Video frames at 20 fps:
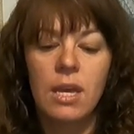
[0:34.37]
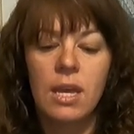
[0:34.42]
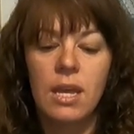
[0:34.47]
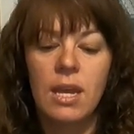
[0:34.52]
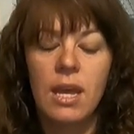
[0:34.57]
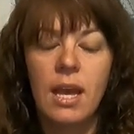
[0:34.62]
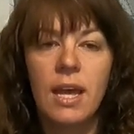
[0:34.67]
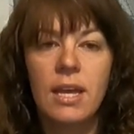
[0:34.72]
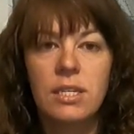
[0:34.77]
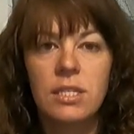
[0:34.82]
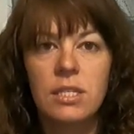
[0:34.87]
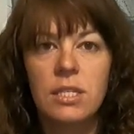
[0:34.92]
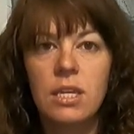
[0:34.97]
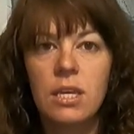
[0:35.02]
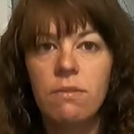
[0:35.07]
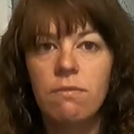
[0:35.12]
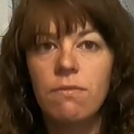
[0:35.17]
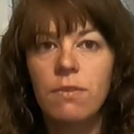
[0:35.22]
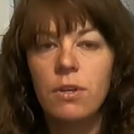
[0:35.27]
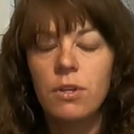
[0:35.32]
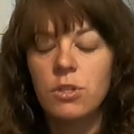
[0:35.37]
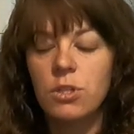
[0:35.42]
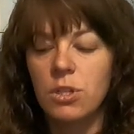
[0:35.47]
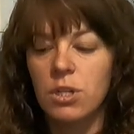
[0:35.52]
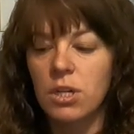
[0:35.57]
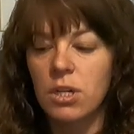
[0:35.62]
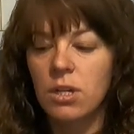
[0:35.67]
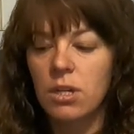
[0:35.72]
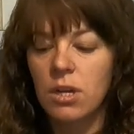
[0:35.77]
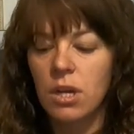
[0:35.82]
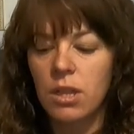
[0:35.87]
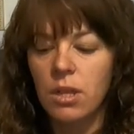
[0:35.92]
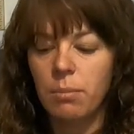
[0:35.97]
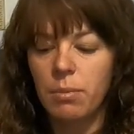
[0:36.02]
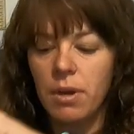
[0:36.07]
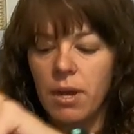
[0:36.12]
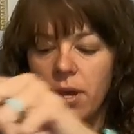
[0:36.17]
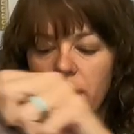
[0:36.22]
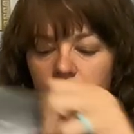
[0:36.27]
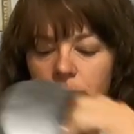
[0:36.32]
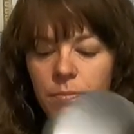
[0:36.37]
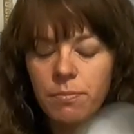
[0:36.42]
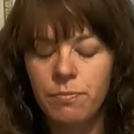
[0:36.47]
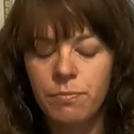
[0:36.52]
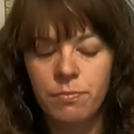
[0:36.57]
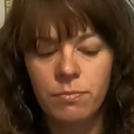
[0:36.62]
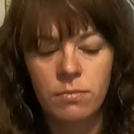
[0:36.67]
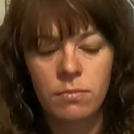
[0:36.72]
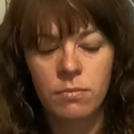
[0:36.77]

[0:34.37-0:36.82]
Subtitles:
It has the filter on the bottom.